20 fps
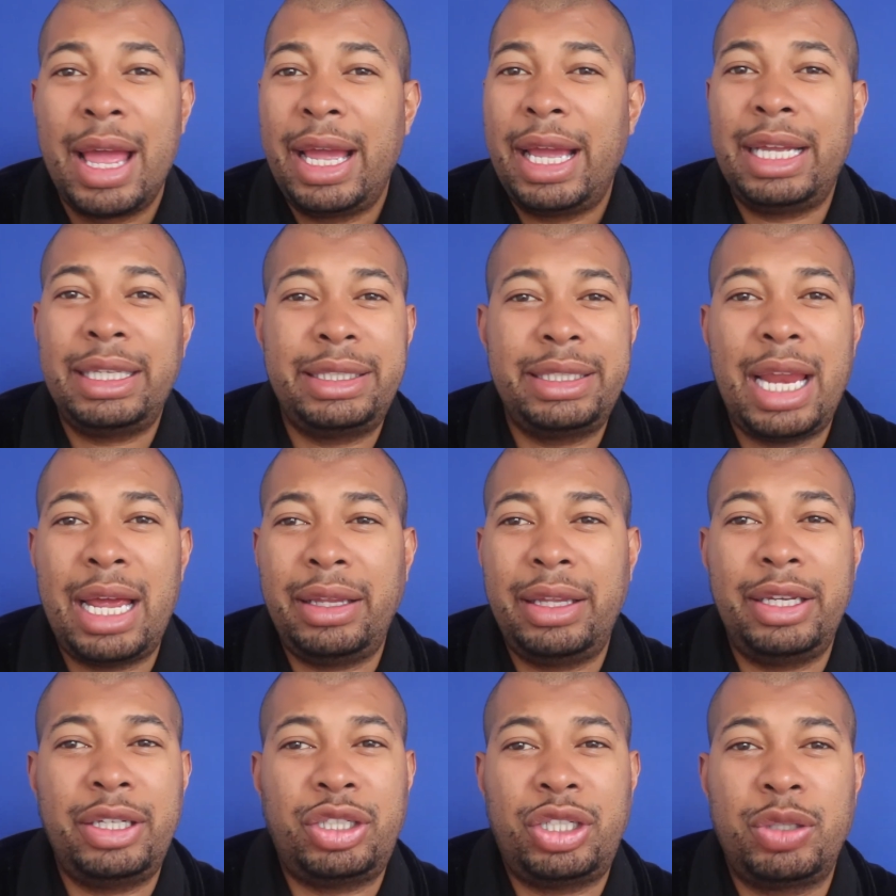It's
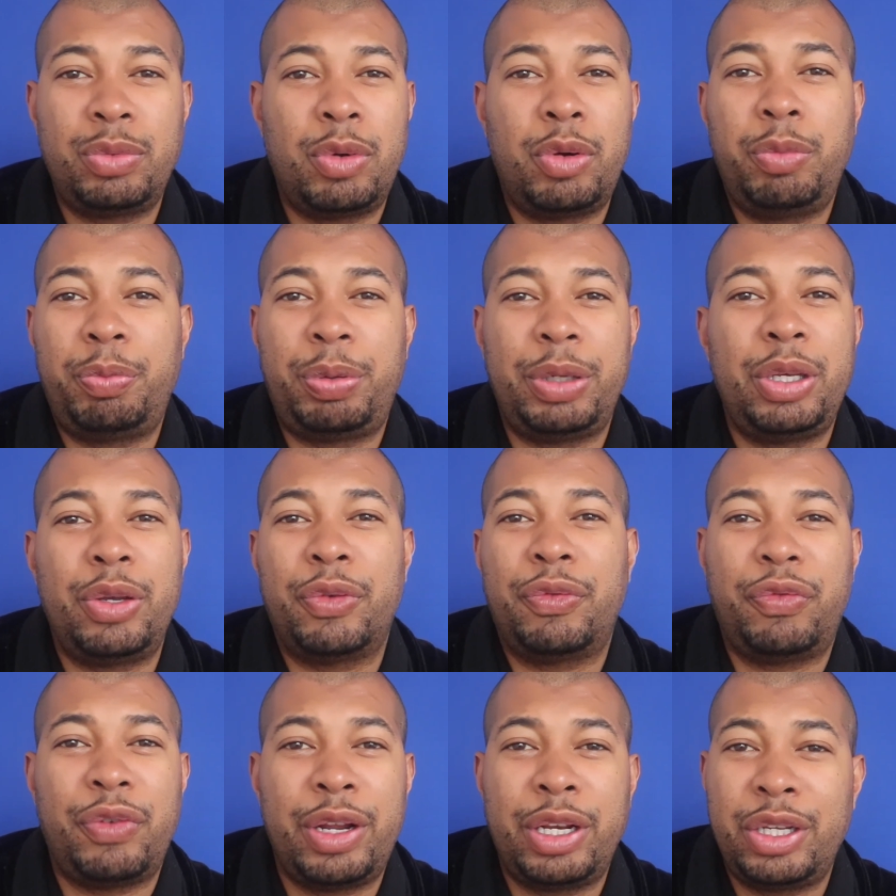not like she won't be
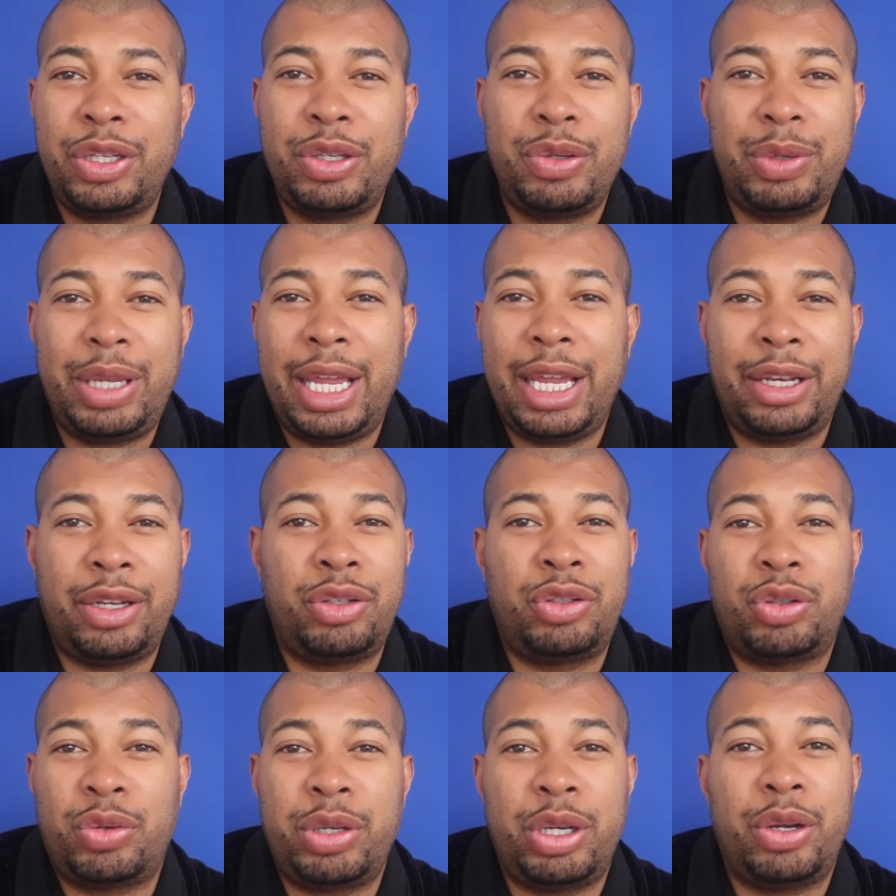your friend and you can't
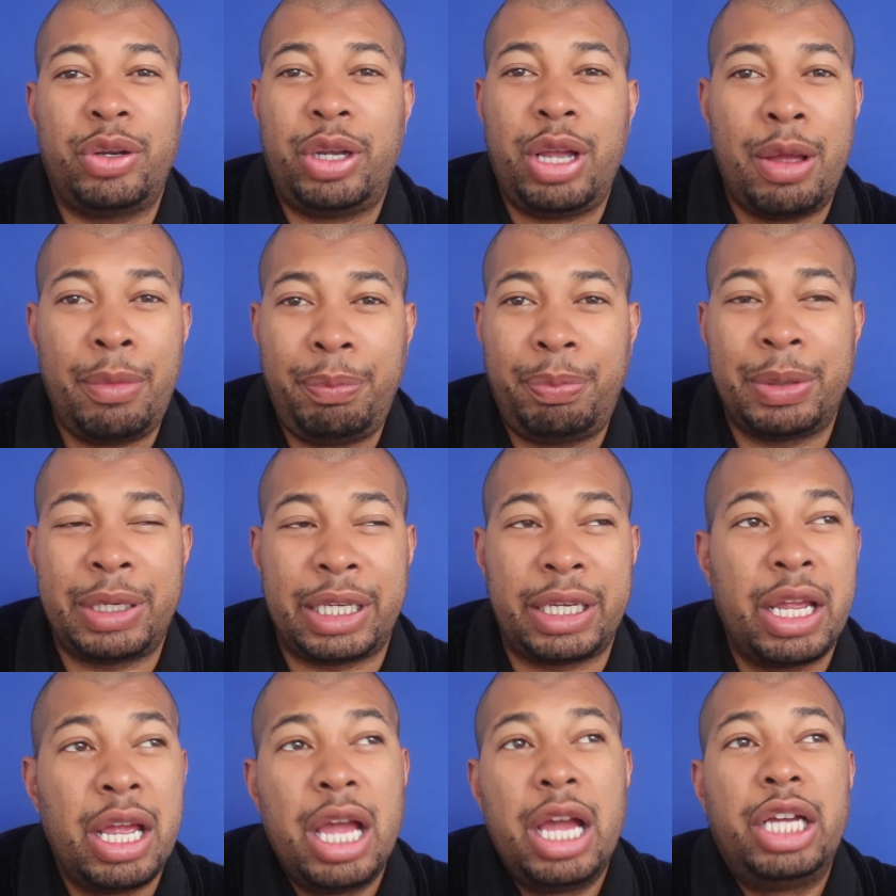enjoy her
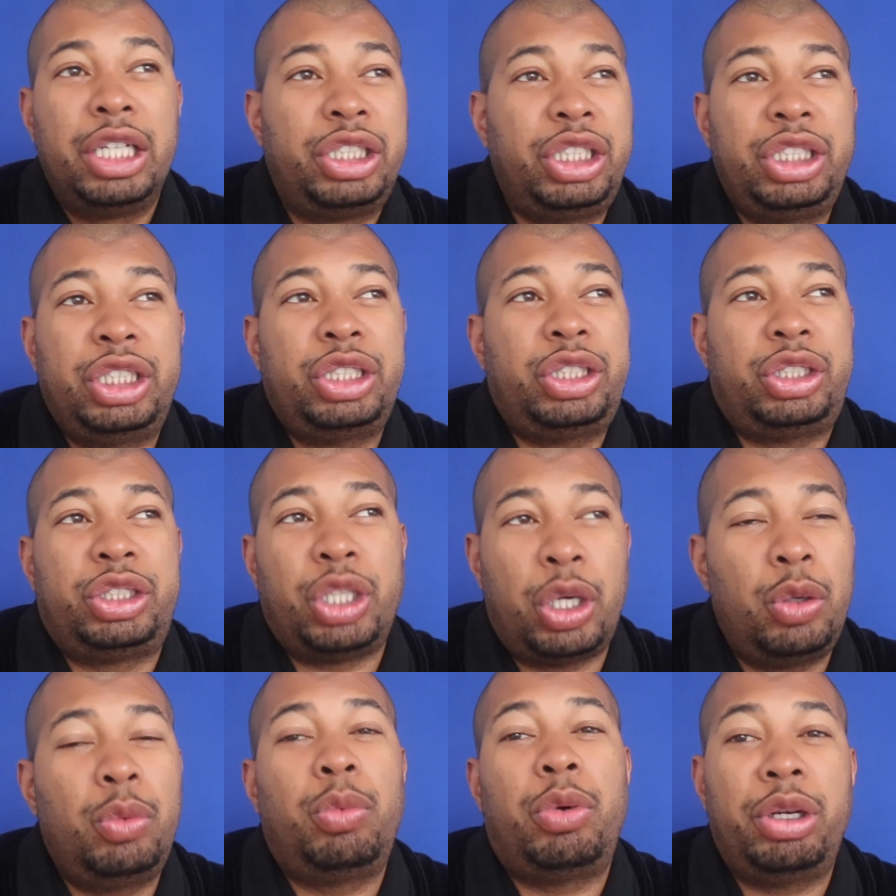company. She just
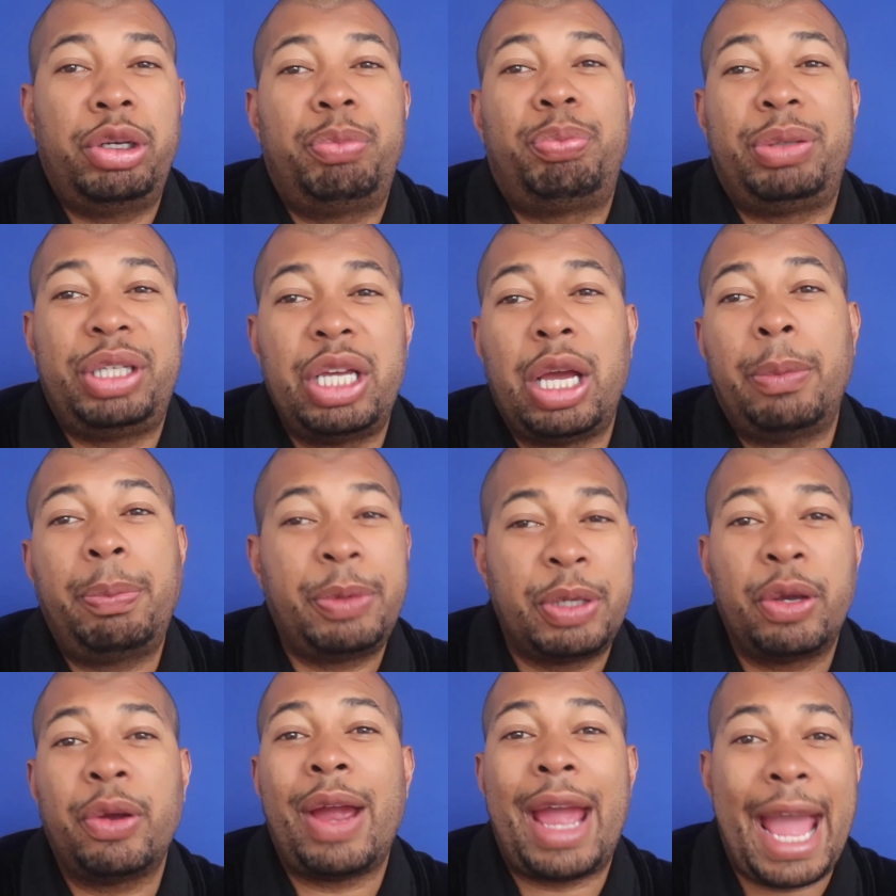don't want to be
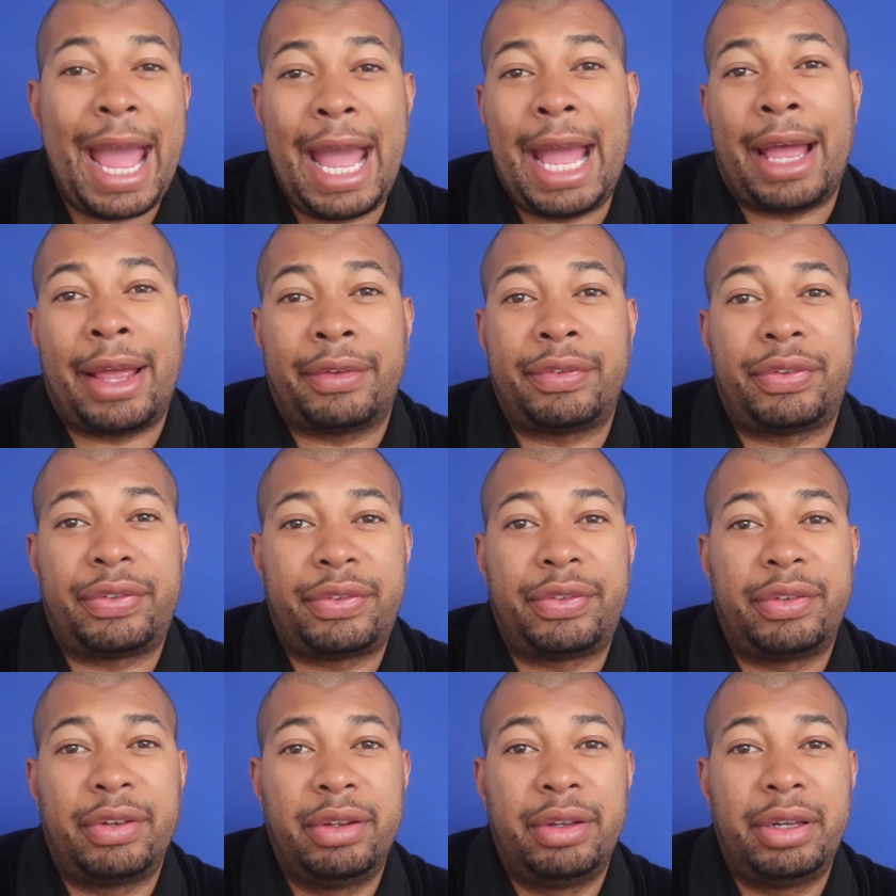up your
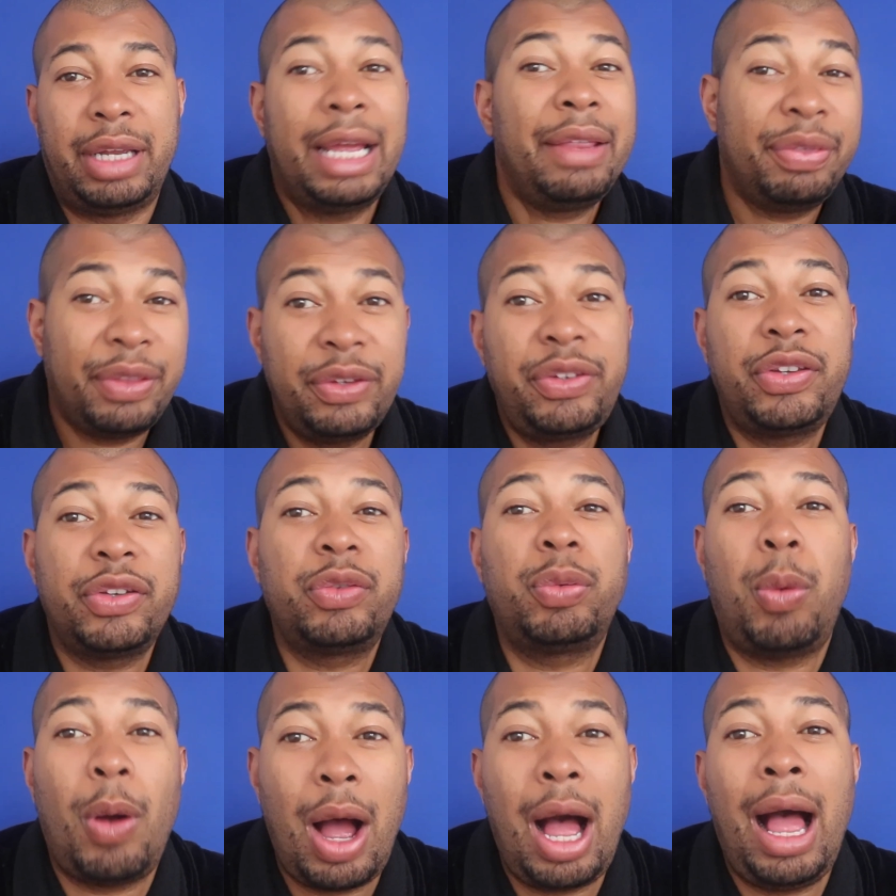ass. And this
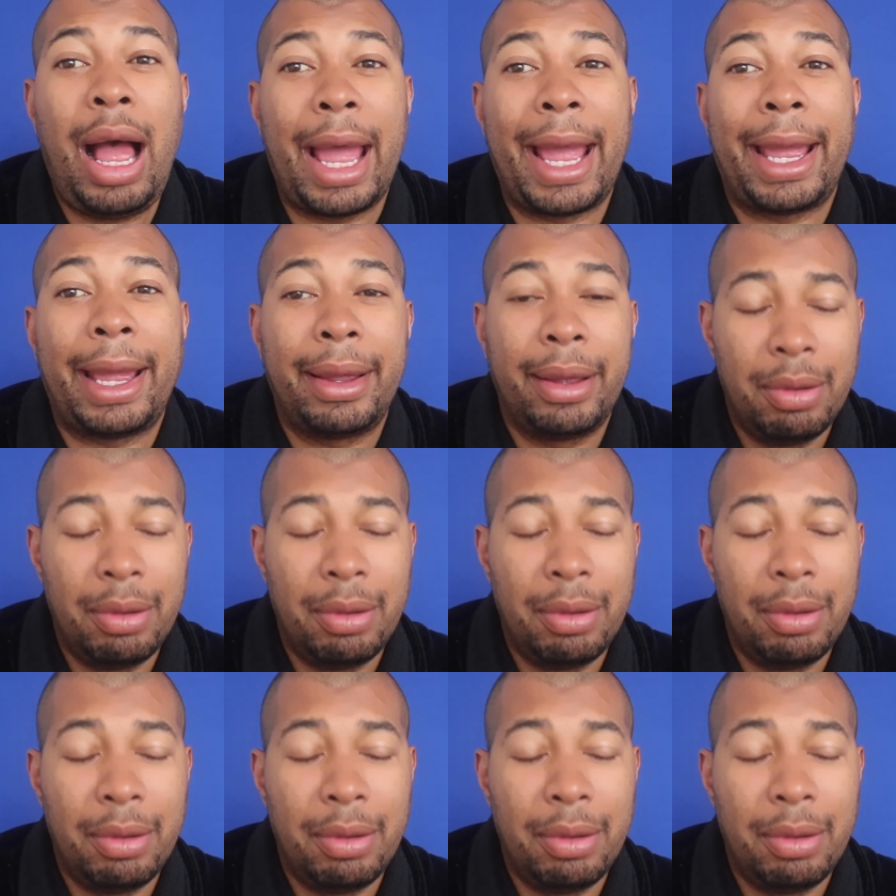is why.